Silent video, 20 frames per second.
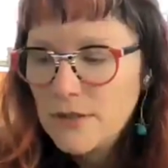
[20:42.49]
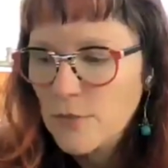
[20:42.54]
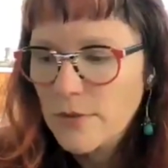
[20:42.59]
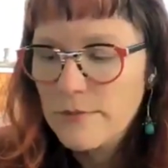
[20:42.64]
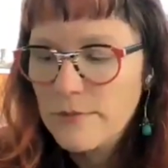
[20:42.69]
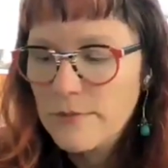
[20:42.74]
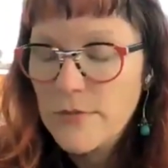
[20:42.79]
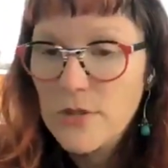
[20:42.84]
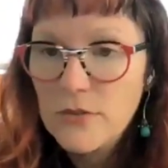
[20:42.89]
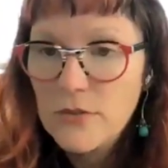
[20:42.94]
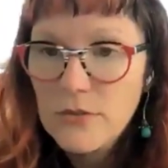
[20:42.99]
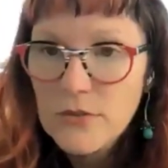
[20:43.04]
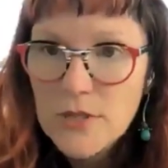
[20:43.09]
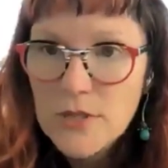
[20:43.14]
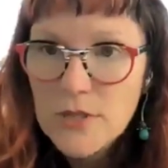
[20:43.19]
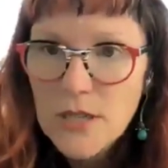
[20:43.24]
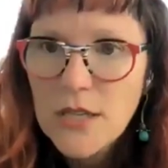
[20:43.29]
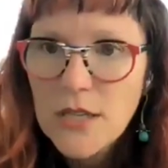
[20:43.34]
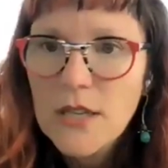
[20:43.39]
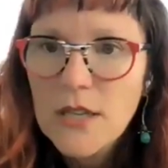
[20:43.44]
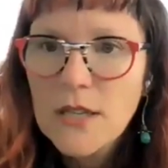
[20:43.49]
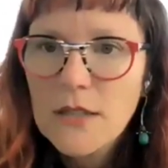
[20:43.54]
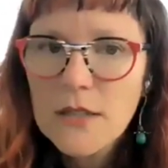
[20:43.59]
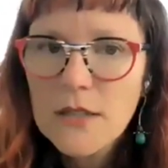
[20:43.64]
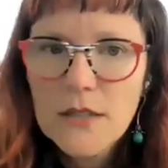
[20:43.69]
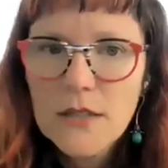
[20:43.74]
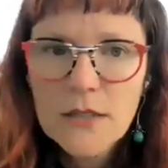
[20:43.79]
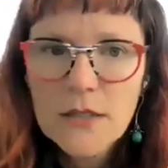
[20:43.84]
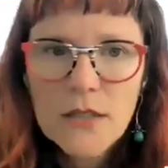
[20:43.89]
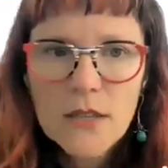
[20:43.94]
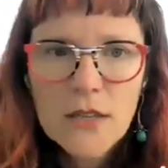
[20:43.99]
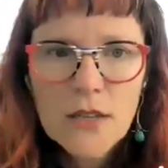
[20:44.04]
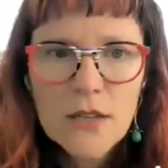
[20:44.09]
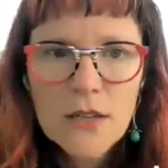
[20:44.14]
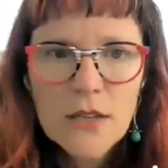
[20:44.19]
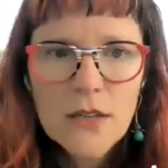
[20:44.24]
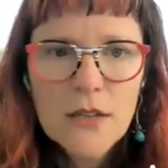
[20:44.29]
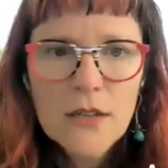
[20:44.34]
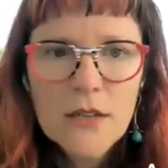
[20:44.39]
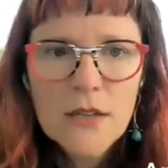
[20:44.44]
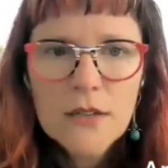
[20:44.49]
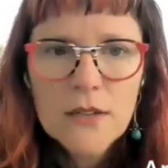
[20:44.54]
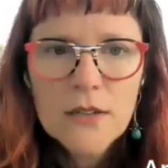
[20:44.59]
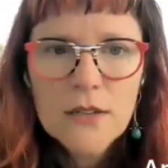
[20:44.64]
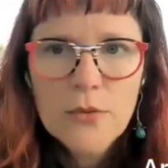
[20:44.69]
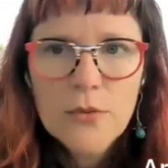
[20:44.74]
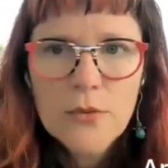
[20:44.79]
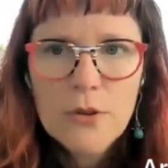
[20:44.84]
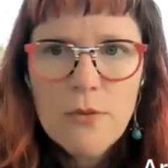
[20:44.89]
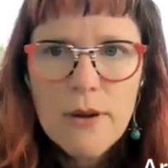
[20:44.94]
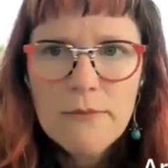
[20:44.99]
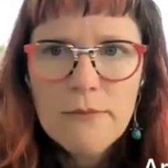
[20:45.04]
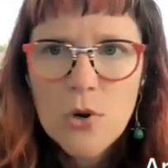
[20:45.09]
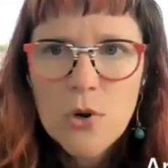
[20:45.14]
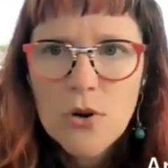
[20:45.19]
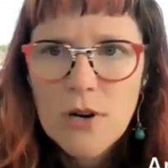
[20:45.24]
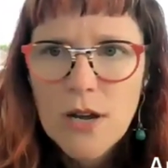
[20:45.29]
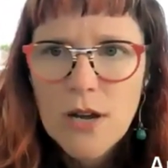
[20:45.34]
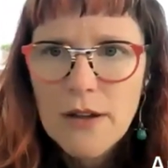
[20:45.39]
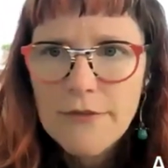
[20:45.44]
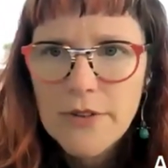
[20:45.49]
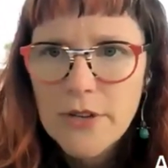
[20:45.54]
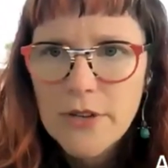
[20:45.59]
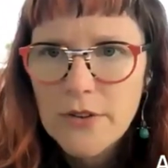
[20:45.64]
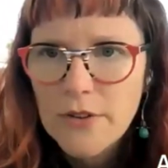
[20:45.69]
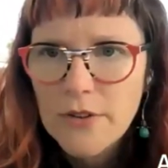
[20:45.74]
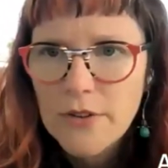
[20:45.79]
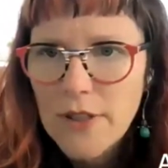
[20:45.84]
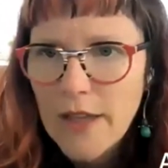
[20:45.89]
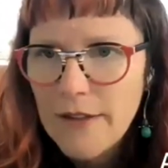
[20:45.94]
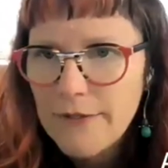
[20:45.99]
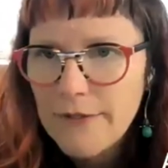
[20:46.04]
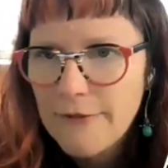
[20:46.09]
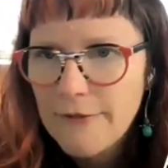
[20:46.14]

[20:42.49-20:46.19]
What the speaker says: more music. What do you want more of in your life?